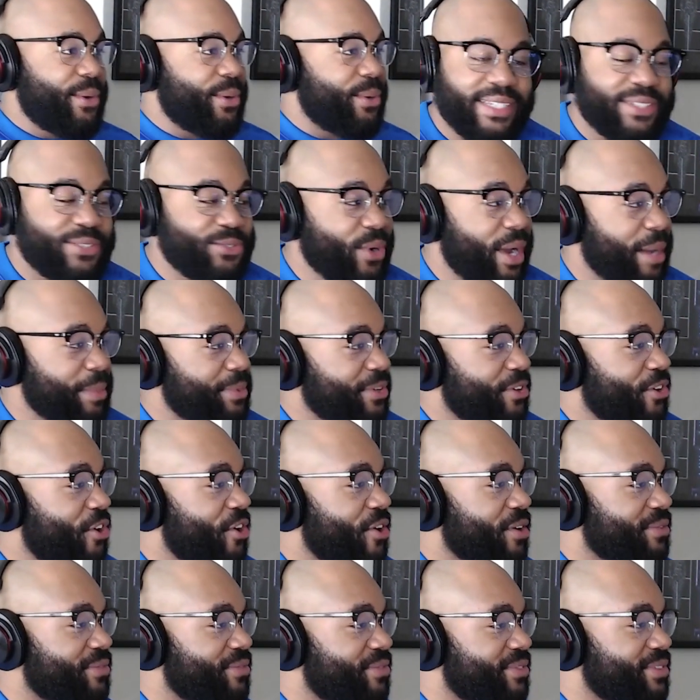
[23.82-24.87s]
dropped it
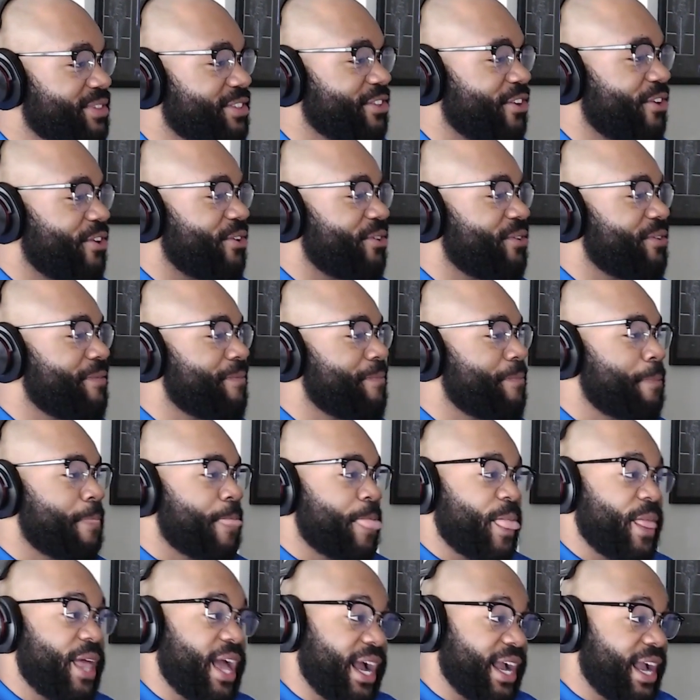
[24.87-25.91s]
off. So
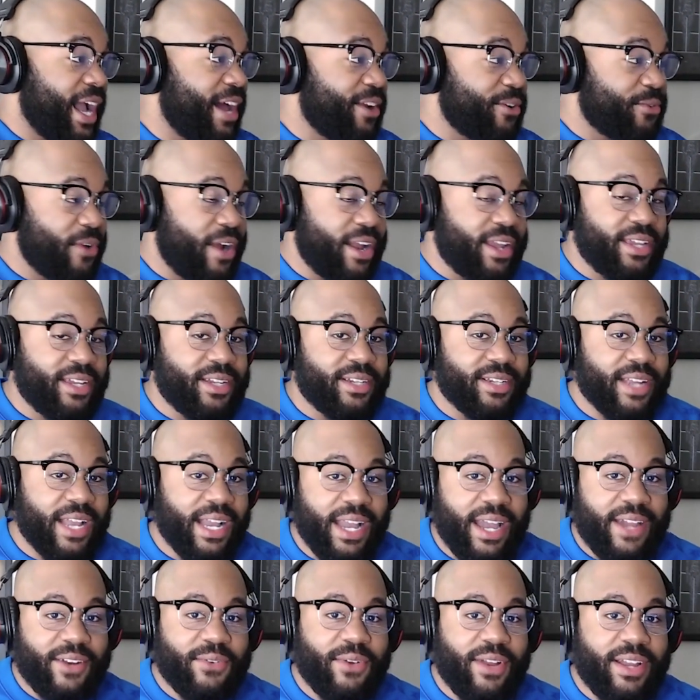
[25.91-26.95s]
I got it right
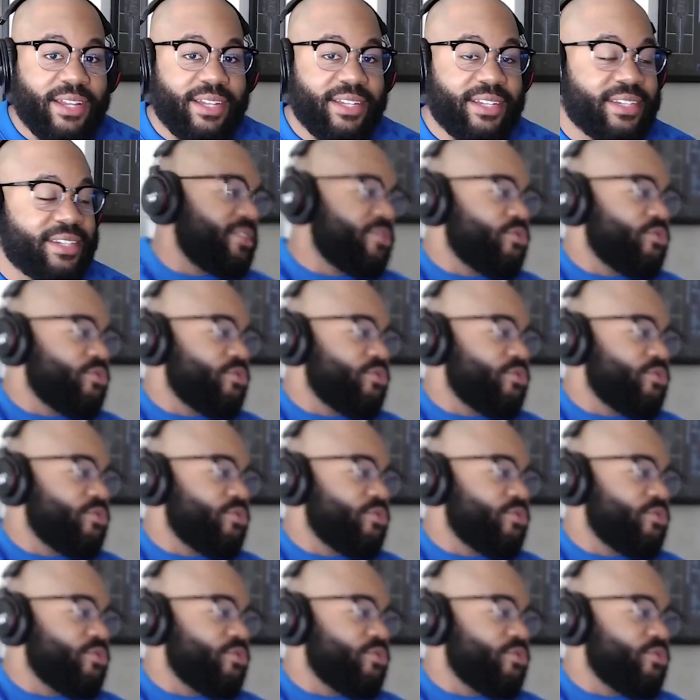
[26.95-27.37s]
here.